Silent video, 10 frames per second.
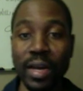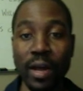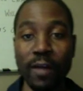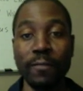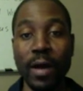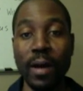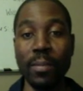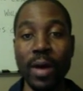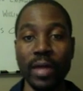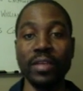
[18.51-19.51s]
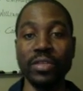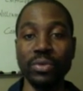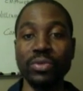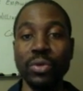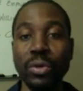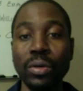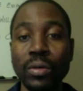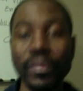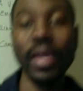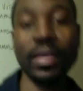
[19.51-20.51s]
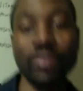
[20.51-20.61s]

Not a lot of marketers use Google,